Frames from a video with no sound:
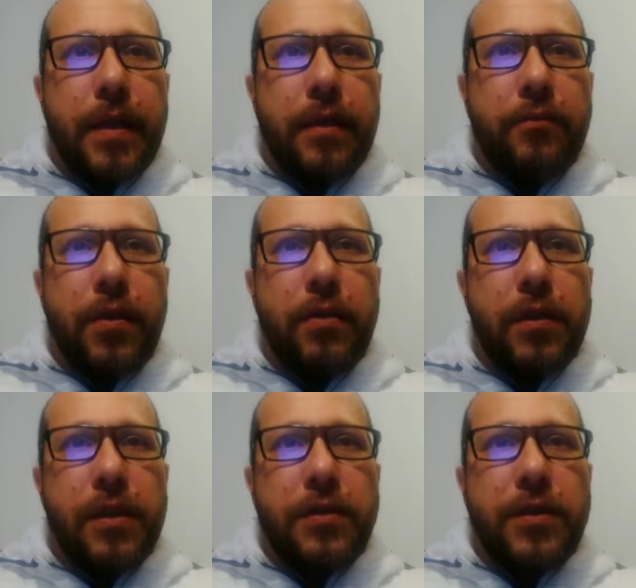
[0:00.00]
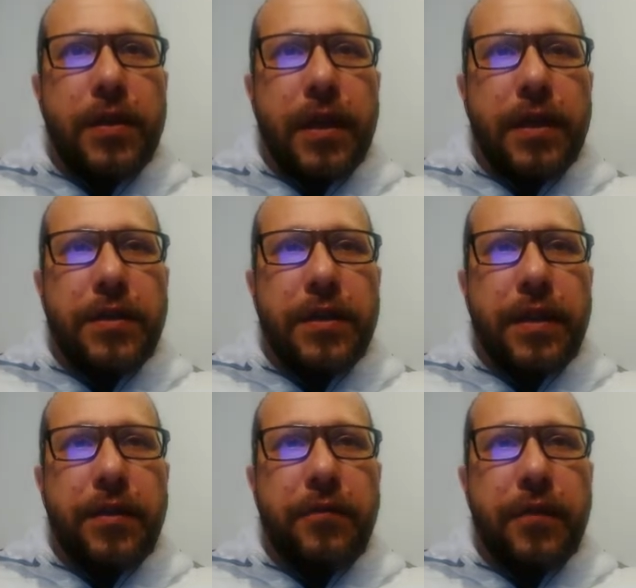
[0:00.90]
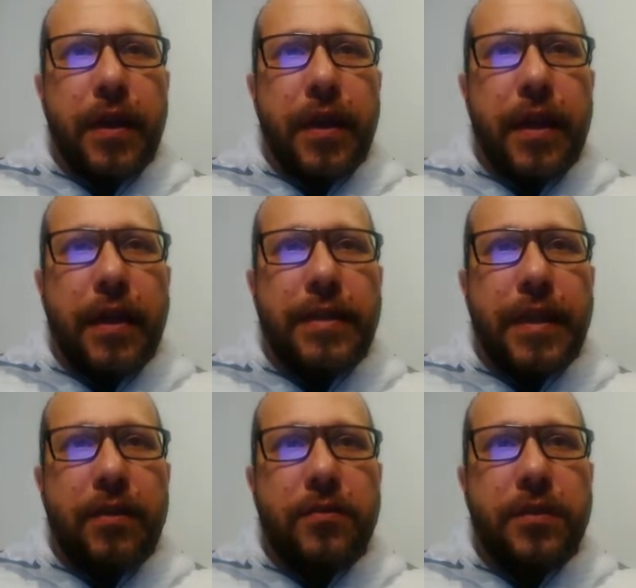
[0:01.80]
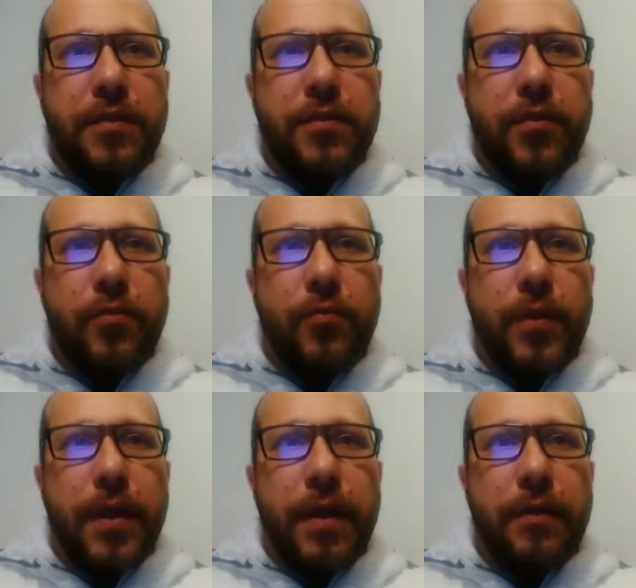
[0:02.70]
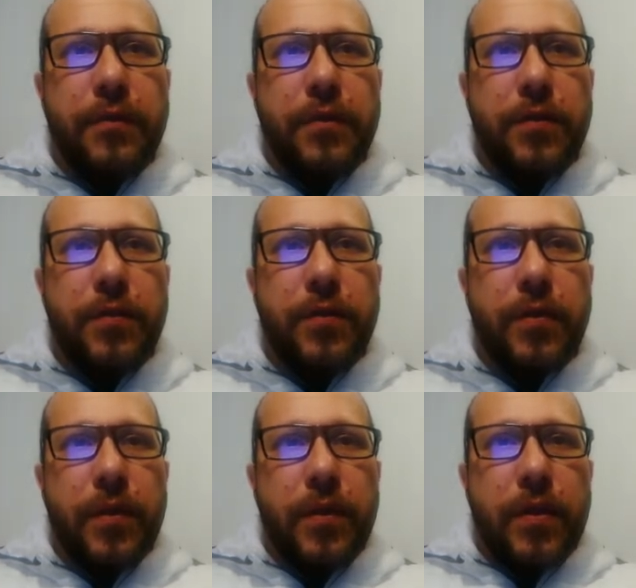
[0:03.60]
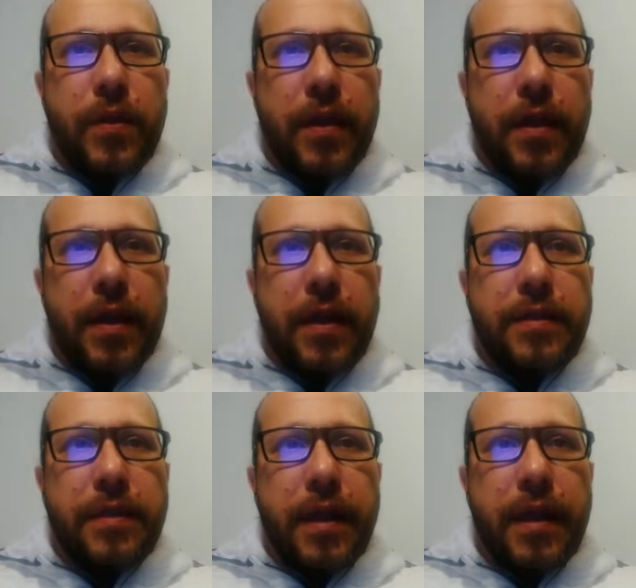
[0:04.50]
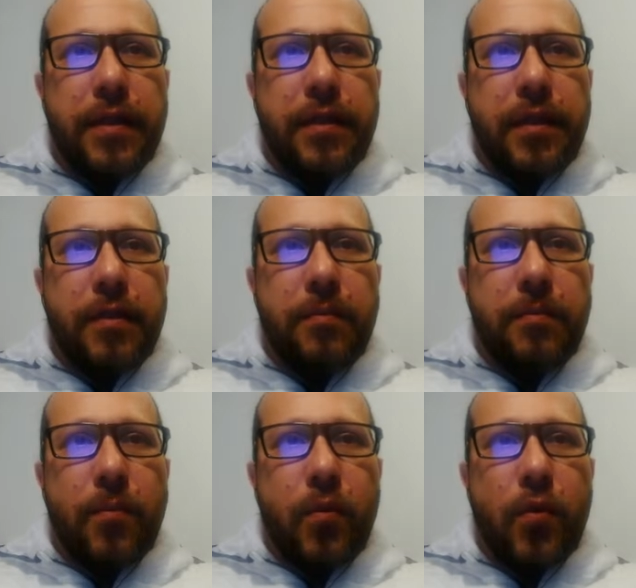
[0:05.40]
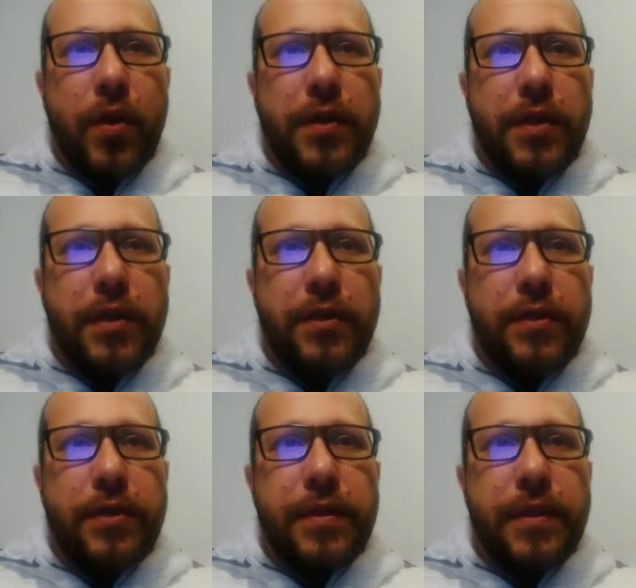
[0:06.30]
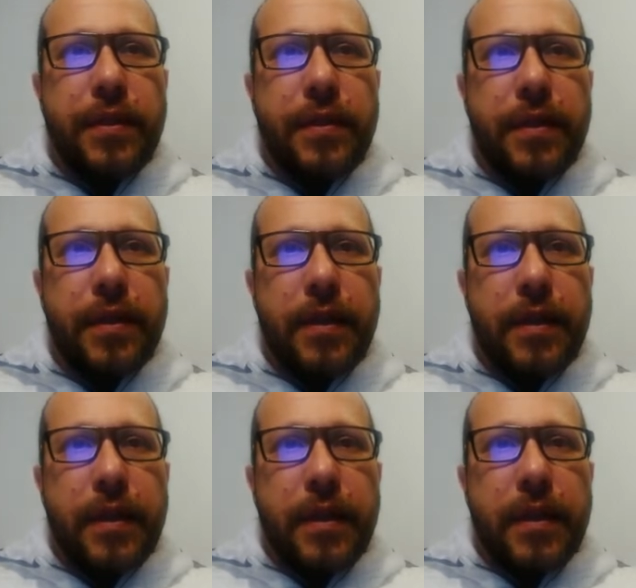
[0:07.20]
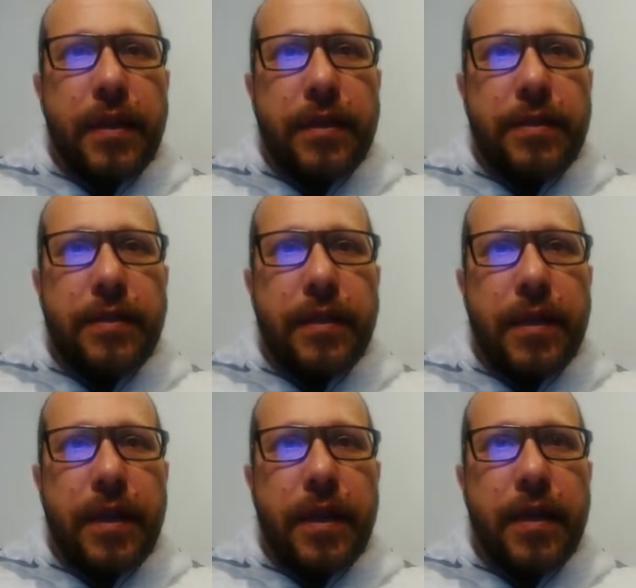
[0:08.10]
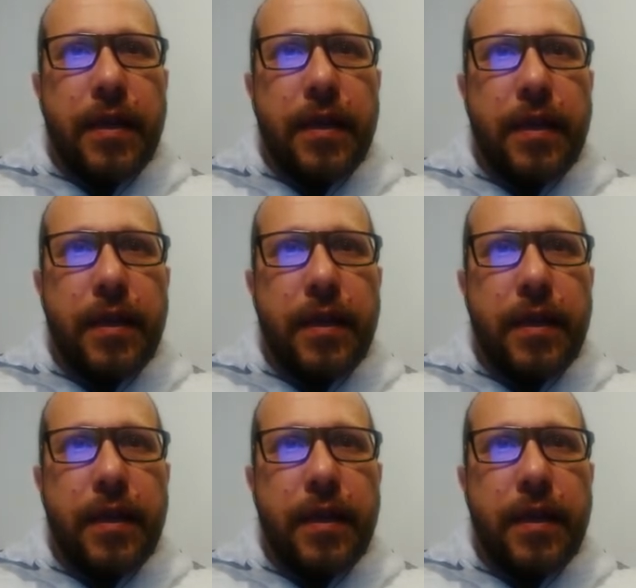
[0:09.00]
rarely achieve 1,000, so we have to select more years. Let's say